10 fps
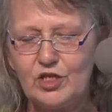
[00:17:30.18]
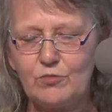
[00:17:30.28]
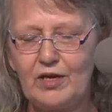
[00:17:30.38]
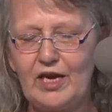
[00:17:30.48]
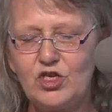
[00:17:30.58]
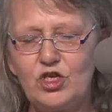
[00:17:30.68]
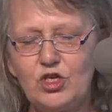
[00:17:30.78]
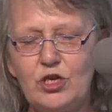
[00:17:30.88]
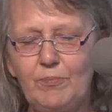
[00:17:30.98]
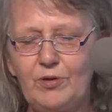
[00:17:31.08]
This
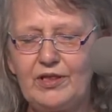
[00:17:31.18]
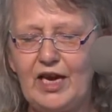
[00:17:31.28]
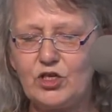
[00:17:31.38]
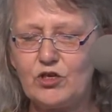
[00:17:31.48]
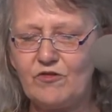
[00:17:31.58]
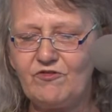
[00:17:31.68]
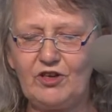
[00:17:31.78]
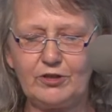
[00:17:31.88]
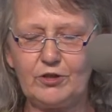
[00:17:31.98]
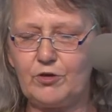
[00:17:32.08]
relationship with nature
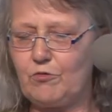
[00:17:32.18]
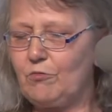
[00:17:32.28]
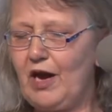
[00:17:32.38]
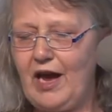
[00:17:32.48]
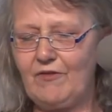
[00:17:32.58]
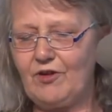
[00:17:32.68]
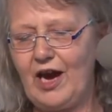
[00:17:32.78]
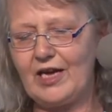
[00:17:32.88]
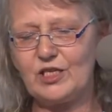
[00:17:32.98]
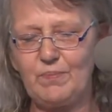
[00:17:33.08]
filtered through
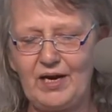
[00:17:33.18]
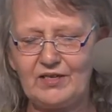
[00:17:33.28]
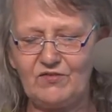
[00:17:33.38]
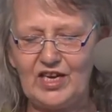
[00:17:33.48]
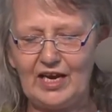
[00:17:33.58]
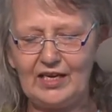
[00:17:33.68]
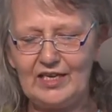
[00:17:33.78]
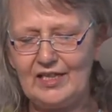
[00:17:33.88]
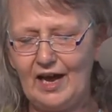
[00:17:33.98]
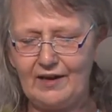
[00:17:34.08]
every aspect of
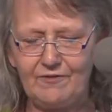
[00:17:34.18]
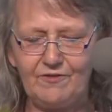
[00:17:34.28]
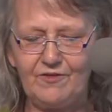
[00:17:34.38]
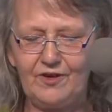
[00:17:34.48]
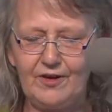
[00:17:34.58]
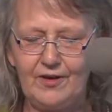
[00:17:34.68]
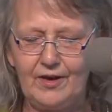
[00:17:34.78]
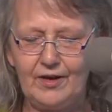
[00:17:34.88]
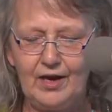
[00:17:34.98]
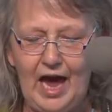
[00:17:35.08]
daily life.
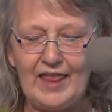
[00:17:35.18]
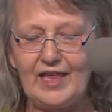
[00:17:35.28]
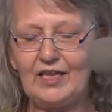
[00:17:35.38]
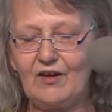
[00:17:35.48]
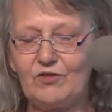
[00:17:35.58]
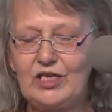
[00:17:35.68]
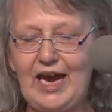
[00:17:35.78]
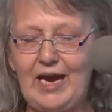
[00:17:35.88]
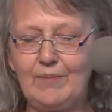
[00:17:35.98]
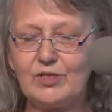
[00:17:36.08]
They
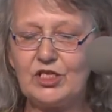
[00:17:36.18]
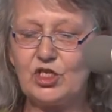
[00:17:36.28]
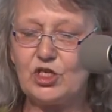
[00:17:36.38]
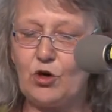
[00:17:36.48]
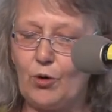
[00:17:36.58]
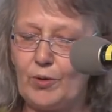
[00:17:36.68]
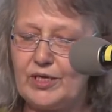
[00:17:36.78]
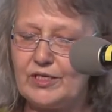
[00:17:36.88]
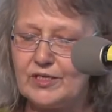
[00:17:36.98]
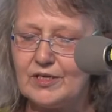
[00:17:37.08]
loved games and
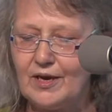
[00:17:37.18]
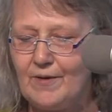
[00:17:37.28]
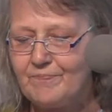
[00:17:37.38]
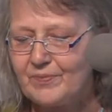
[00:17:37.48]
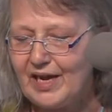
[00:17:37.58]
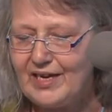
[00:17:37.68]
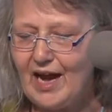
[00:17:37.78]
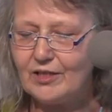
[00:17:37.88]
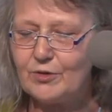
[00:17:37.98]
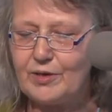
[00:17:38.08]
stories.
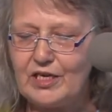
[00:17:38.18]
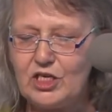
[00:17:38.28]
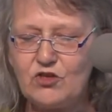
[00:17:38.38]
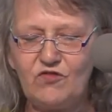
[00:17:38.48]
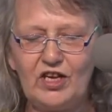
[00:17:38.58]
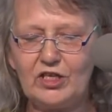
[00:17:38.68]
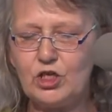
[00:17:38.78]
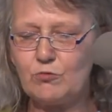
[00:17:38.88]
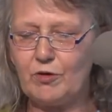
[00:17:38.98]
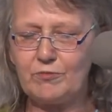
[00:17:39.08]
An elder in each
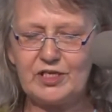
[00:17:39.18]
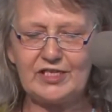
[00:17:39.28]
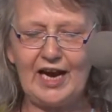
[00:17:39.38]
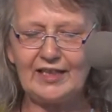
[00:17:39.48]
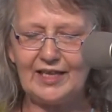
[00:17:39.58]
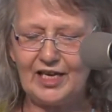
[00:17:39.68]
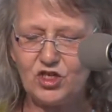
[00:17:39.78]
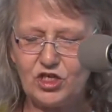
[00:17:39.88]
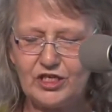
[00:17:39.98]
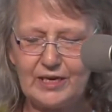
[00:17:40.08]
village would recite
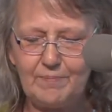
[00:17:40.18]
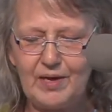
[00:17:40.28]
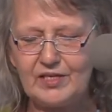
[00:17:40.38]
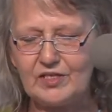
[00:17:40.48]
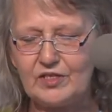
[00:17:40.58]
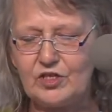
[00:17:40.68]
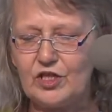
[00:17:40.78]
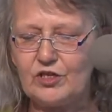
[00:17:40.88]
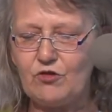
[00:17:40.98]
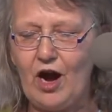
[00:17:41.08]
legends and myths
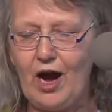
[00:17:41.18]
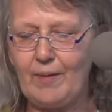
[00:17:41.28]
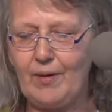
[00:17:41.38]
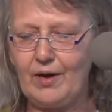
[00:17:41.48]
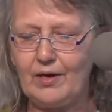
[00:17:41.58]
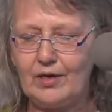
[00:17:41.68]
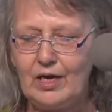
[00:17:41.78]
to the tribe.